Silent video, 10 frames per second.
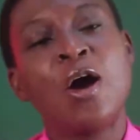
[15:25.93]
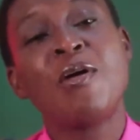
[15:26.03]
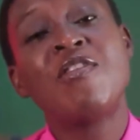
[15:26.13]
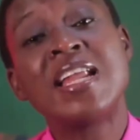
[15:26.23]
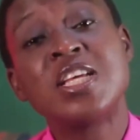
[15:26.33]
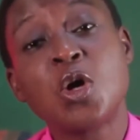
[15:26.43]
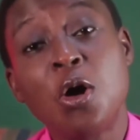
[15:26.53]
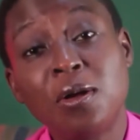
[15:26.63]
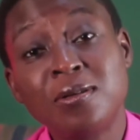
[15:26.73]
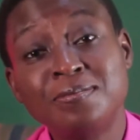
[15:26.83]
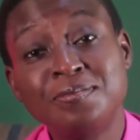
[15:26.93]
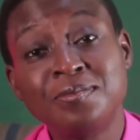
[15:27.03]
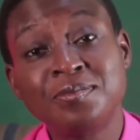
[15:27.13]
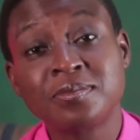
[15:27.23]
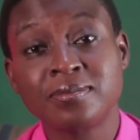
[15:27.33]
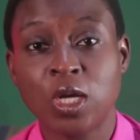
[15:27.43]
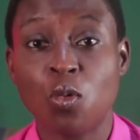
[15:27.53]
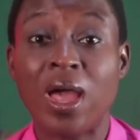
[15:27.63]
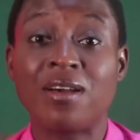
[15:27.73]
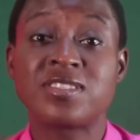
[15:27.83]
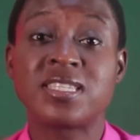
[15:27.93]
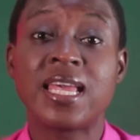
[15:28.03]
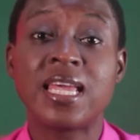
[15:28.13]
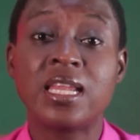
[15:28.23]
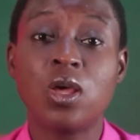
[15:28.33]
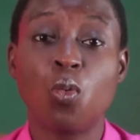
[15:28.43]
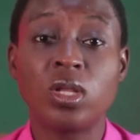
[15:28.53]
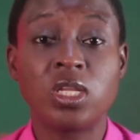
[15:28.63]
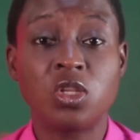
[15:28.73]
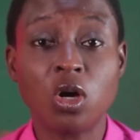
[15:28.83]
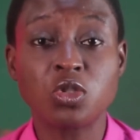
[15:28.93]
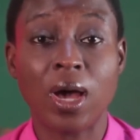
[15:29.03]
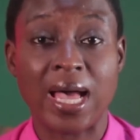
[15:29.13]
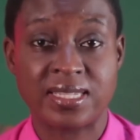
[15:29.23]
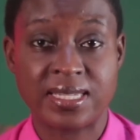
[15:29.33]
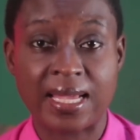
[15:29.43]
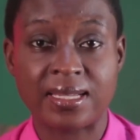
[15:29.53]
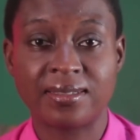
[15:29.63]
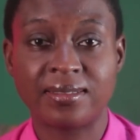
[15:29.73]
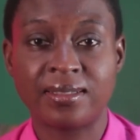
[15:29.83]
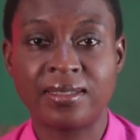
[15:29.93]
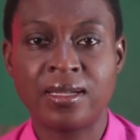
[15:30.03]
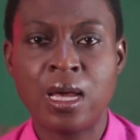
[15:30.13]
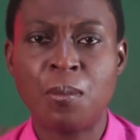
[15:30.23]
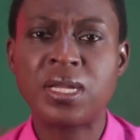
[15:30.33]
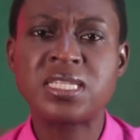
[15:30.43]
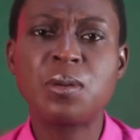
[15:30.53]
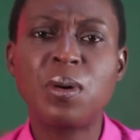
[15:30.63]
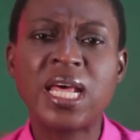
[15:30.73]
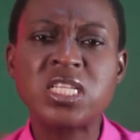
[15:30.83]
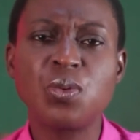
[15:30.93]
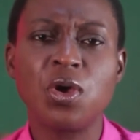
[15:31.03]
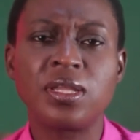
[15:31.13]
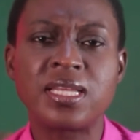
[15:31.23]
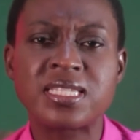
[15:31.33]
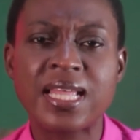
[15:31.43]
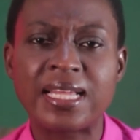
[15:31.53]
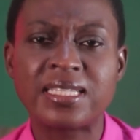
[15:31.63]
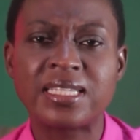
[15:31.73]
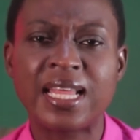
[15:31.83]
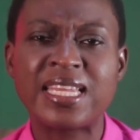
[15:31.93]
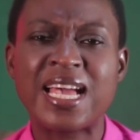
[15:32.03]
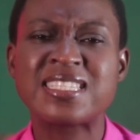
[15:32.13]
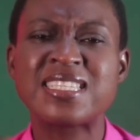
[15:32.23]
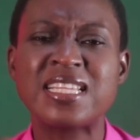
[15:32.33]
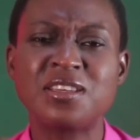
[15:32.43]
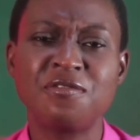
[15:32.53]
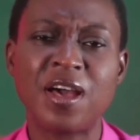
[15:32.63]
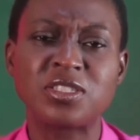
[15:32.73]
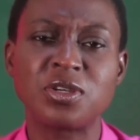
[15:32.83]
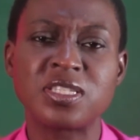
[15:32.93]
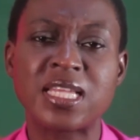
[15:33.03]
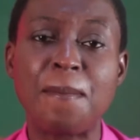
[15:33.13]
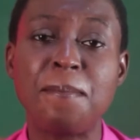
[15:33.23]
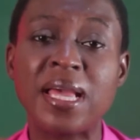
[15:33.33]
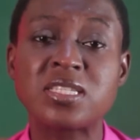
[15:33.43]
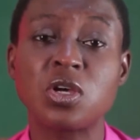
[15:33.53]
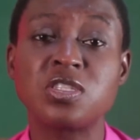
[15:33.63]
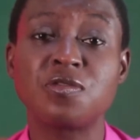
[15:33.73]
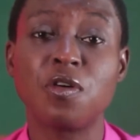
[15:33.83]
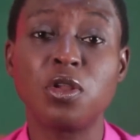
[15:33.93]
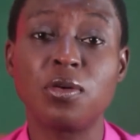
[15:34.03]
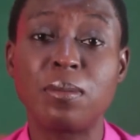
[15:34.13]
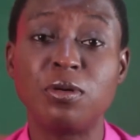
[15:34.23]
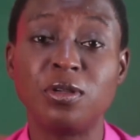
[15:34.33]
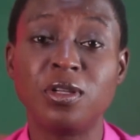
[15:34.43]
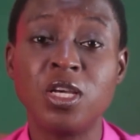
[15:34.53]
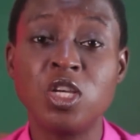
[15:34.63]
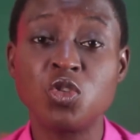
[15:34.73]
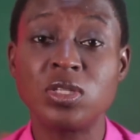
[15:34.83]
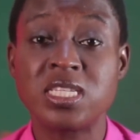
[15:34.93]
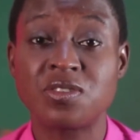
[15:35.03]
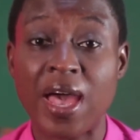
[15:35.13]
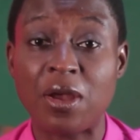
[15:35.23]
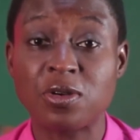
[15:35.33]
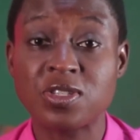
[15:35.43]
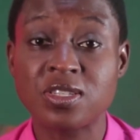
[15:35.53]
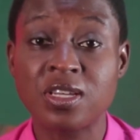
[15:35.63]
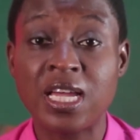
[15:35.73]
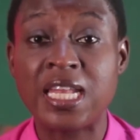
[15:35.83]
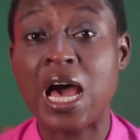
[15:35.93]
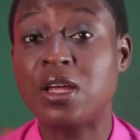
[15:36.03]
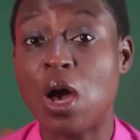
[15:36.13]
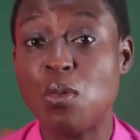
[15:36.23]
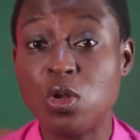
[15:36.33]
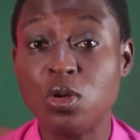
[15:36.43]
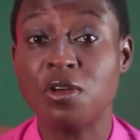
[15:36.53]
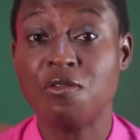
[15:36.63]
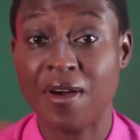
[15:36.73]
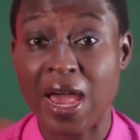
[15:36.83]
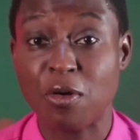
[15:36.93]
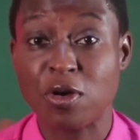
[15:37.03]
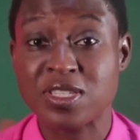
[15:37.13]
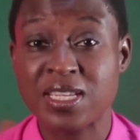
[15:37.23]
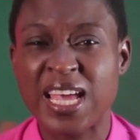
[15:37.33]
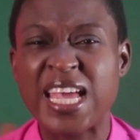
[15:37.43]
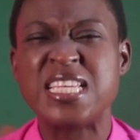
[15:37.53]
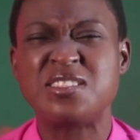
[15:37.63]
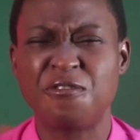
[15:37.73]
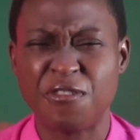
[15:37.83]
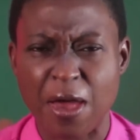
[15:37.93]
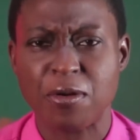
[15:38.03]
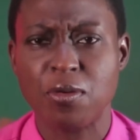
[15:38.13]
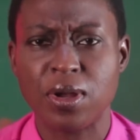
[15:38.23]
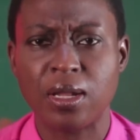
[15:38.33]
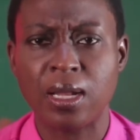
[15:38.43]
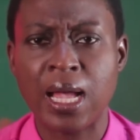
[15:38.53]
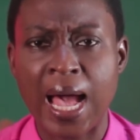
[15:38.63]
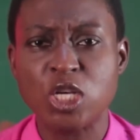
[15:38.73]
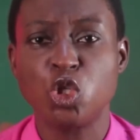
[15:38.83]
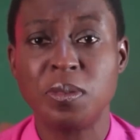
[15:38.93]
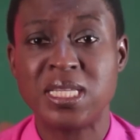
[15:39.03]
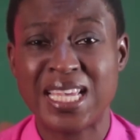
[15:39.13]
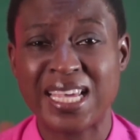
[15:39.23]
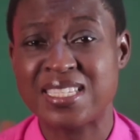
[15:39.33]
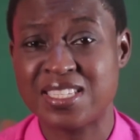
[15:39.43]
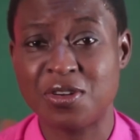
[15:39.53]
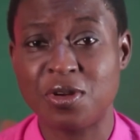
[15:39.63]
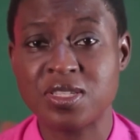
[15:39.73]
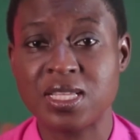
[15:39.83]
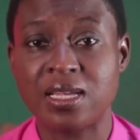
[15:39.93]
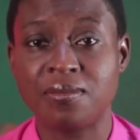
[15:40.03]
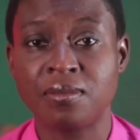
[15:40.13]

We've had it all. We have seen what the doctor has said. But it's important we understand that there are certain factors that makes us vulnerable to this virus, now that we know the virus is very real and should be taken seriously.